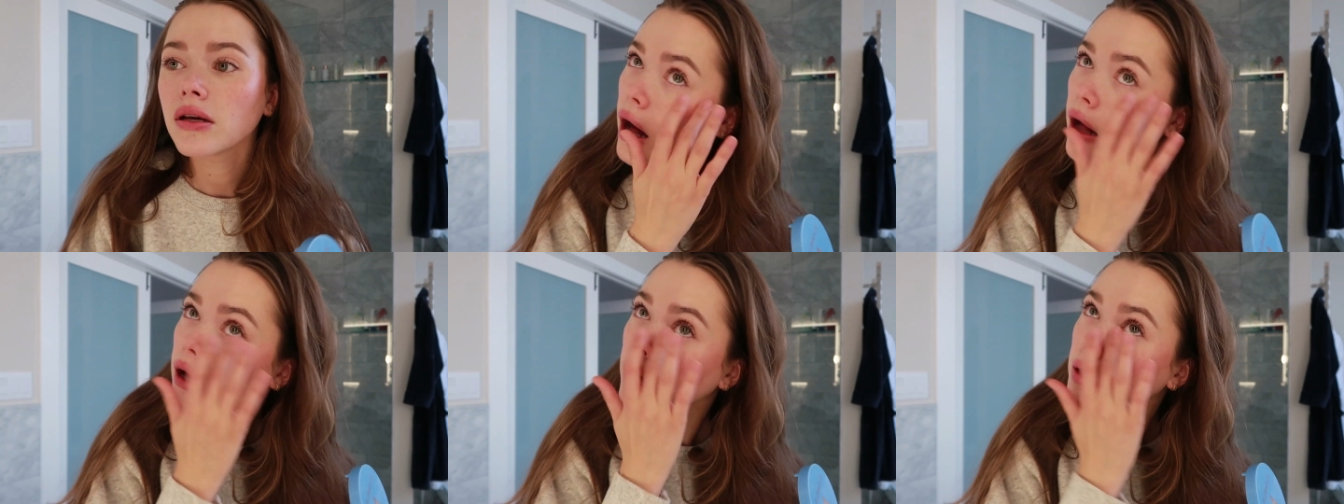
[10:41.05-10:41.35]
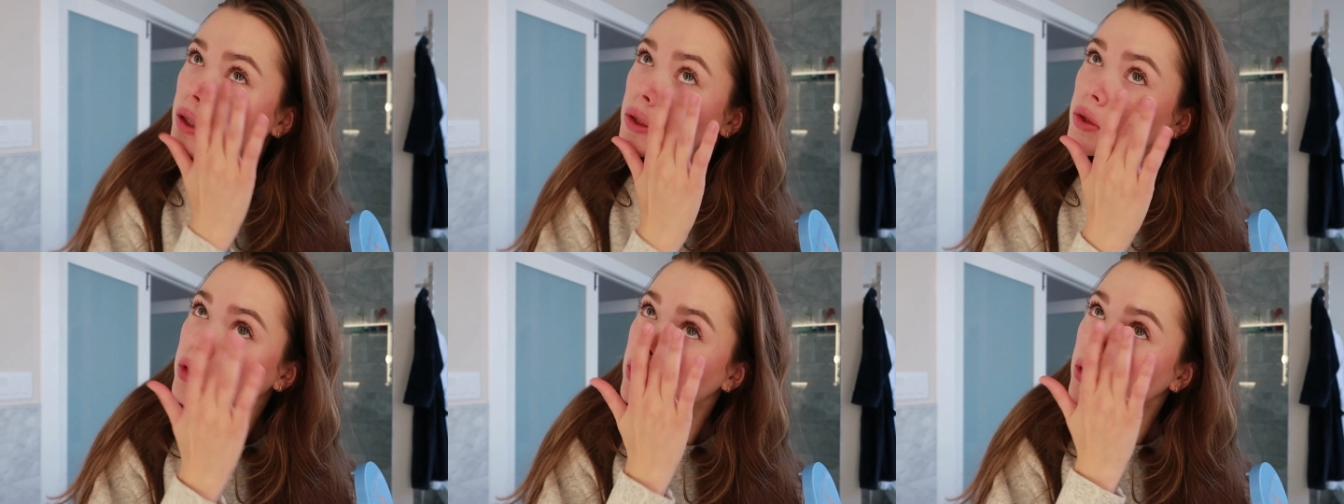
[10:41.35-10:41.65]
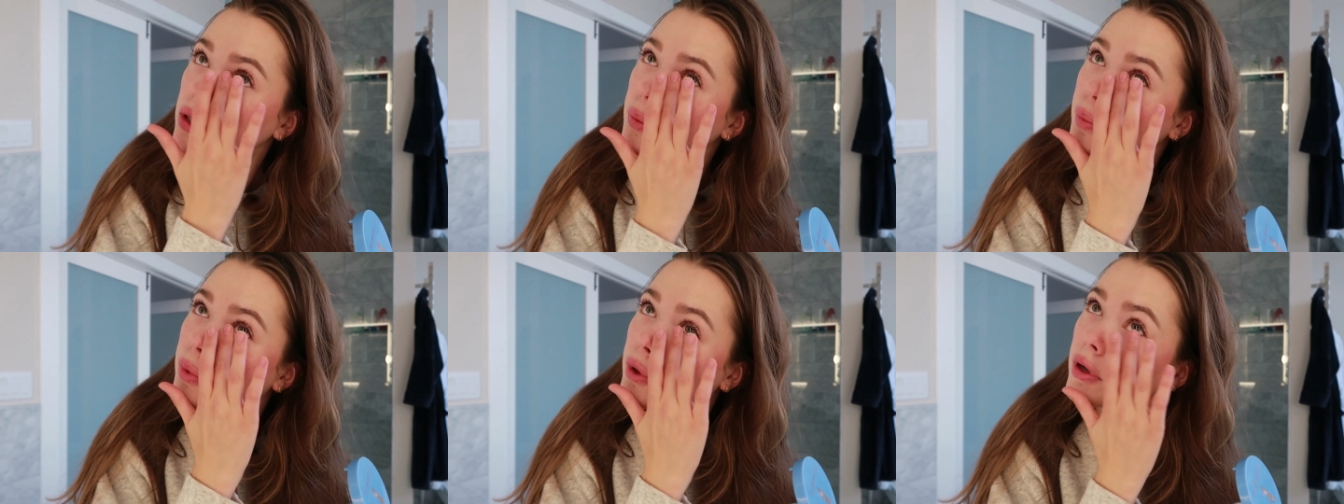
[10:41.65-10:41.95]
I'll
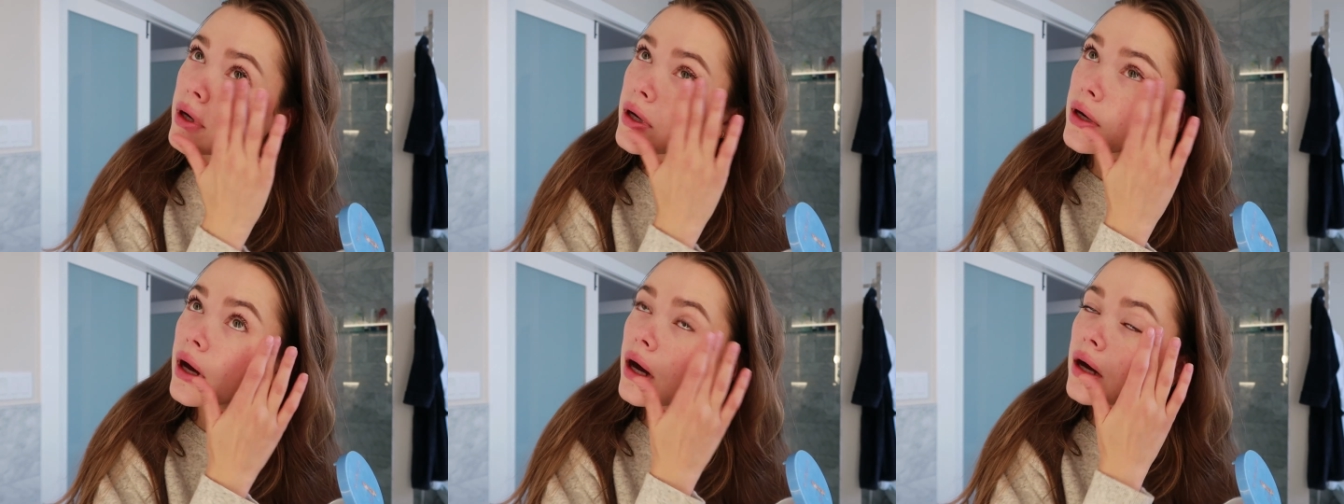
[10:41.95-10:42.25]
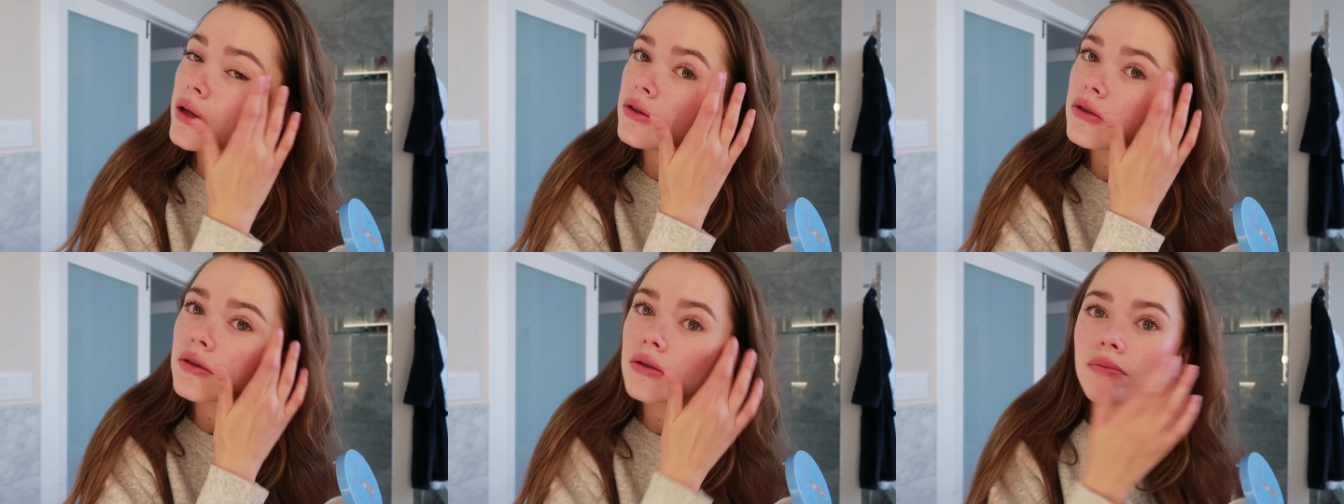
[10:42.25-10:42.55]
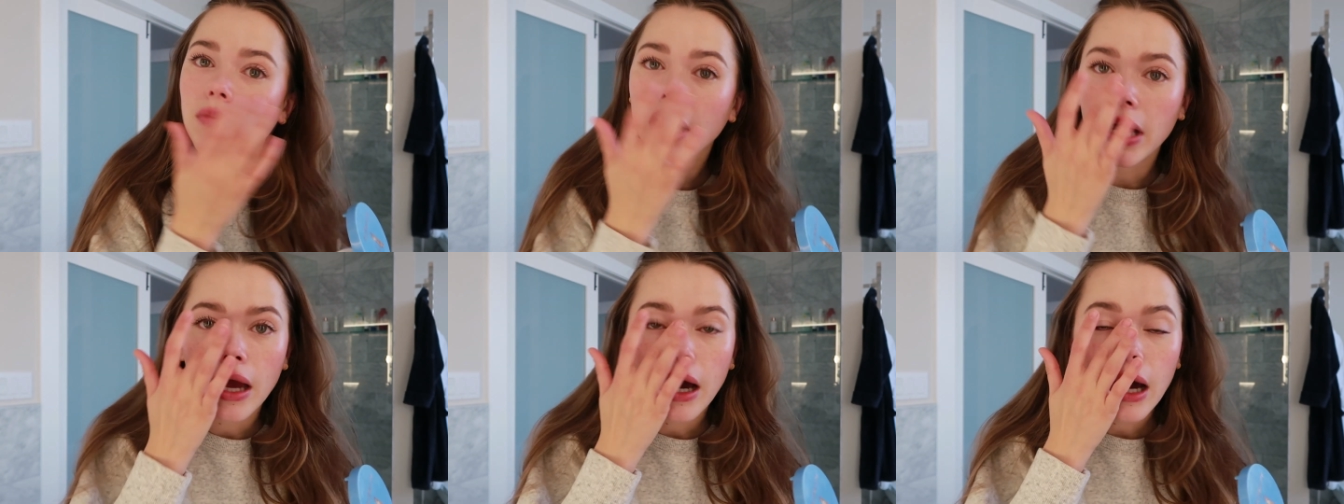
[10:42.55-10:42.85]
usually put it under
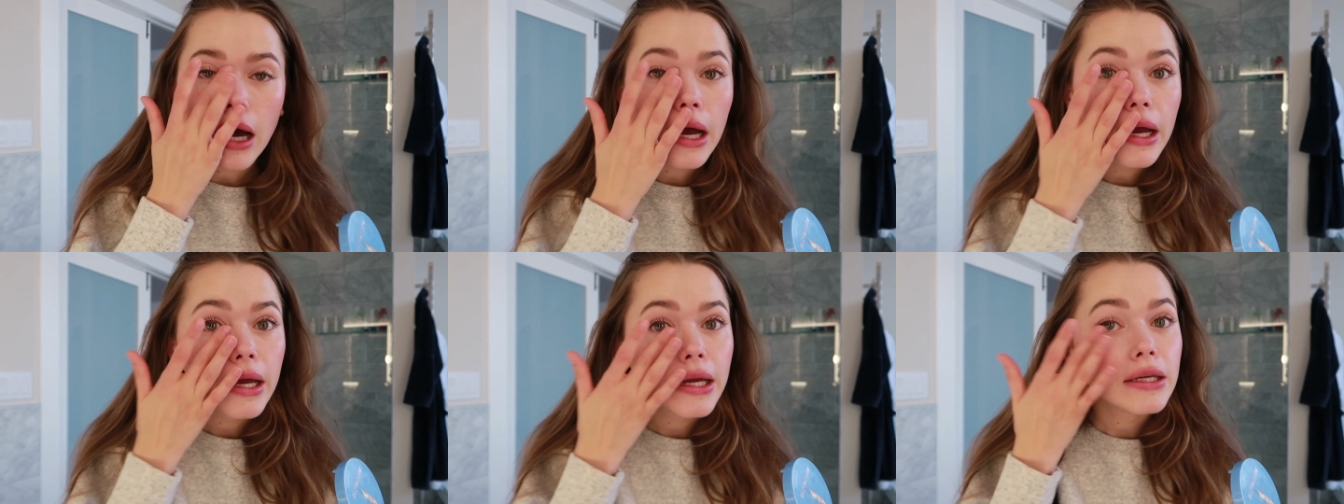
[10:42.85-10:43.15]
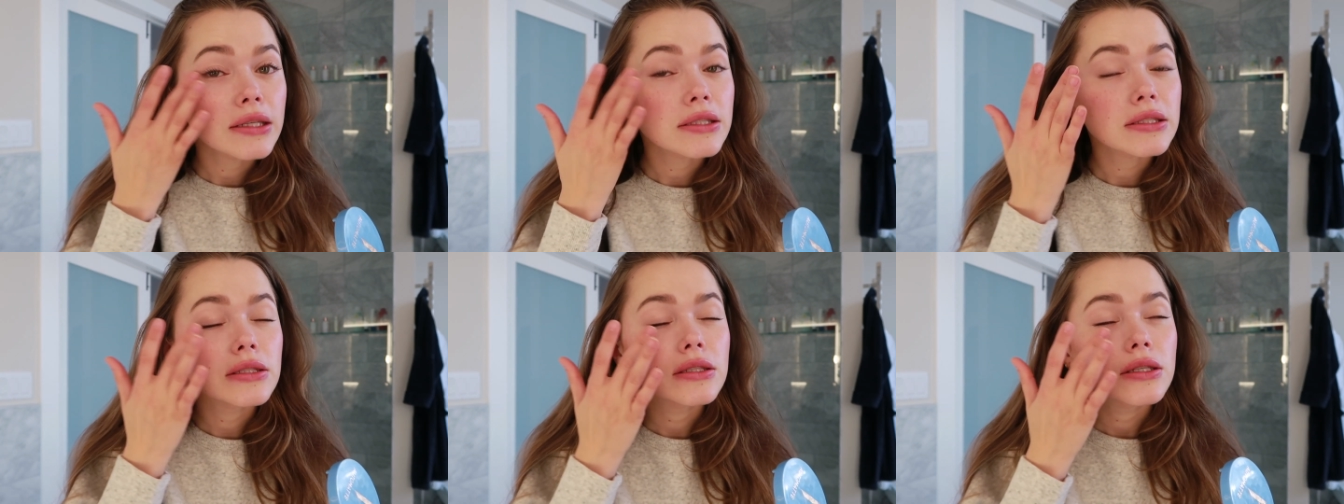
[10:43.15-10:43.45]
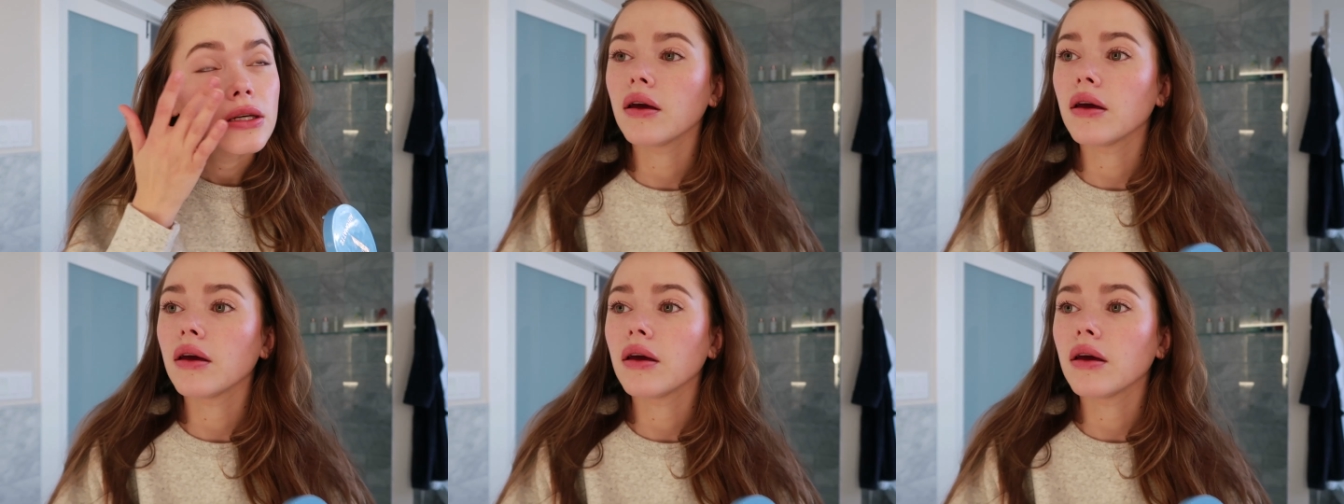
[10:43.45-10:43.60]
my eyes